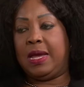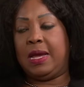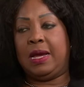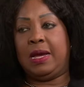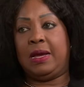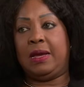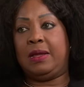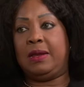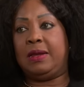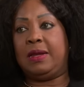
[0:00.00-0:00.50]

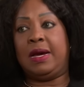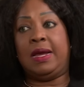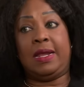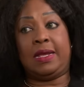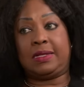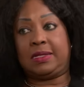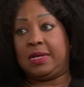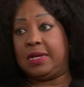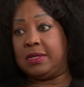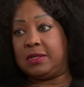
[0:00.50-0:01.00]
And
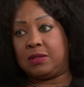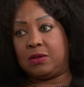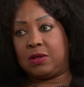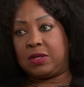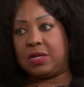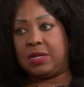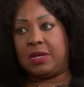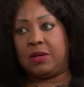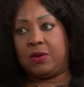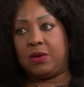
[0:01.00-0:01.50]
Alexa is
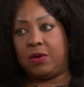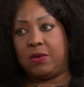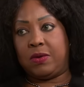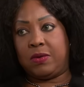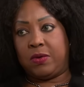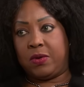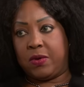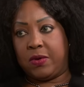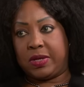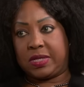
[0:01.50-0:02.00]
not no,
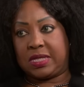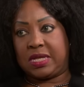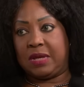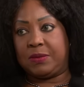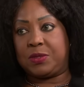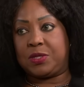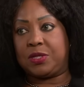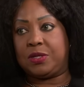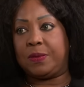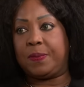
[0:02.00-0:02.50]
no
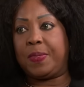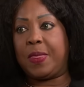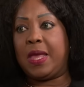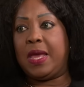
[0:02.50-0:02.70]
exception.